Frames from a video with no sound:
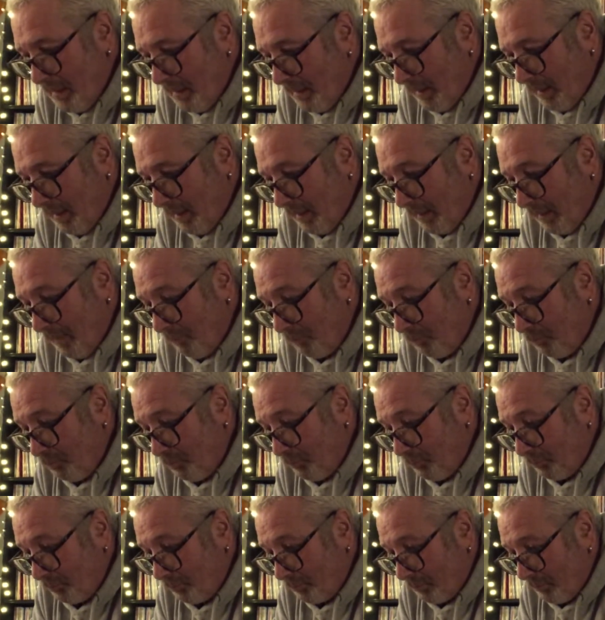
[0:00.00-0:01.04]

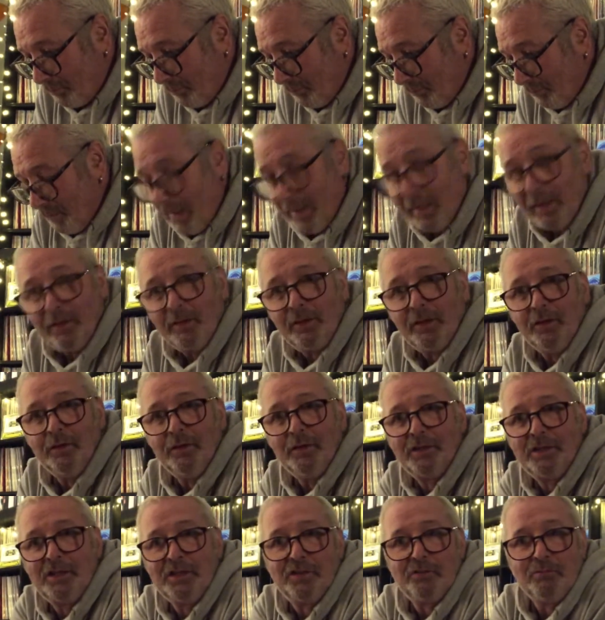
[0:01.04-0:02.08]
Ian
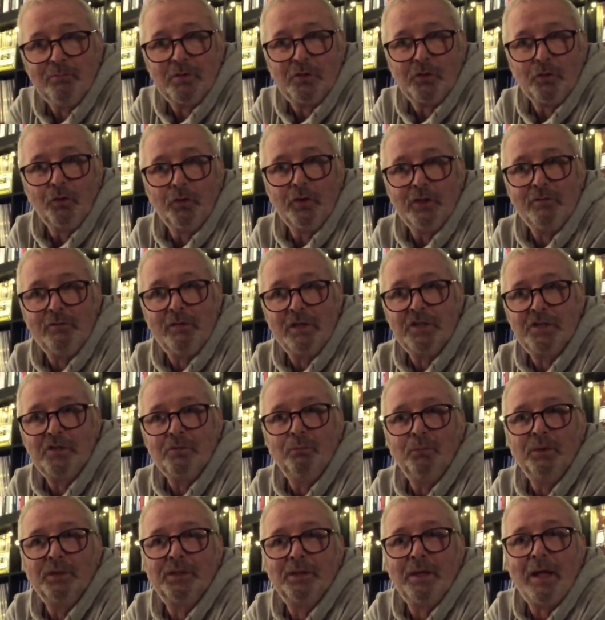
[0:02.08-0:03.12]
Curtis from Joy
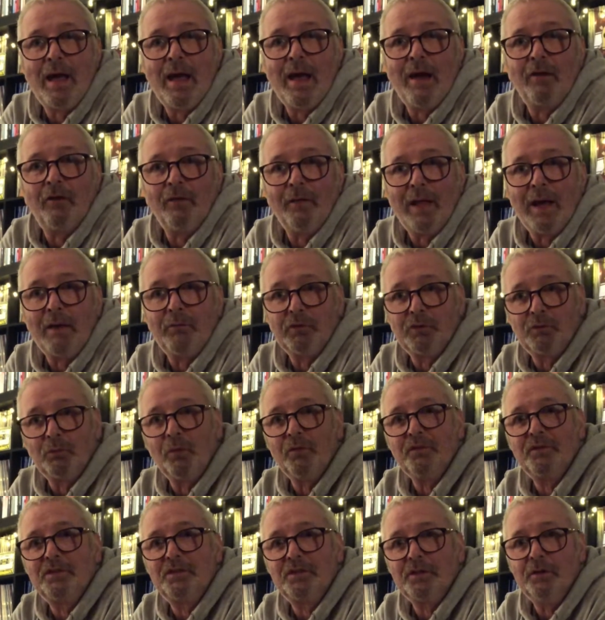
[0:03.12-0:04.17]
Division was there, and that was
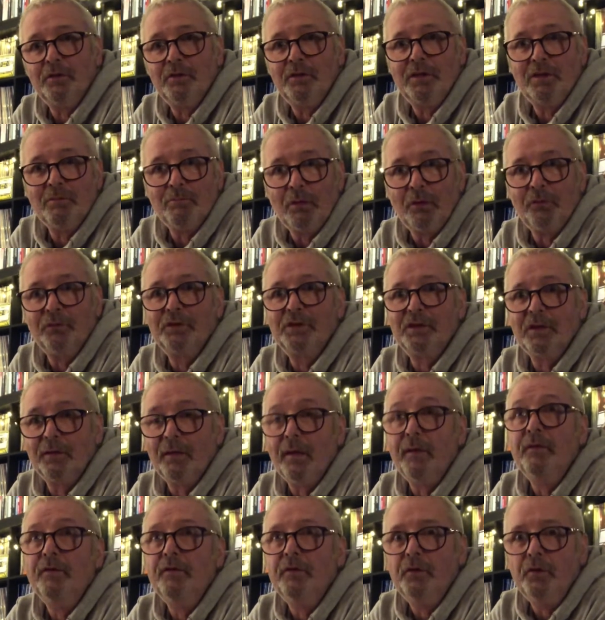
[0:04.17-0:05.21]
what turned him on to
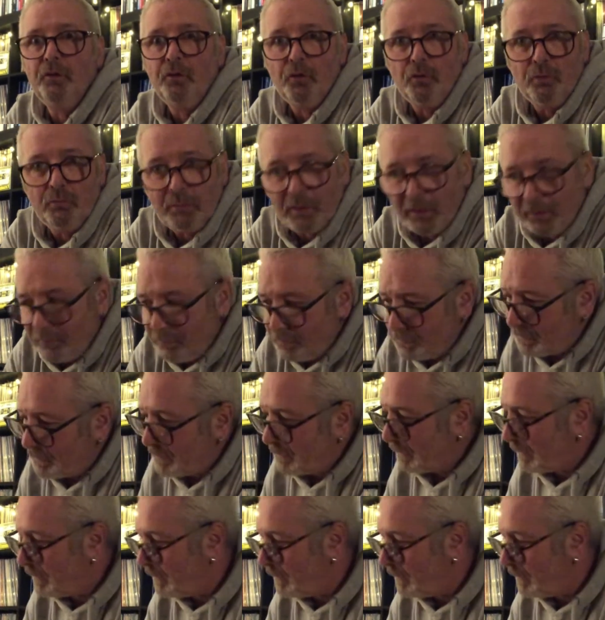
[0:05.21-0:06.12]
the new music.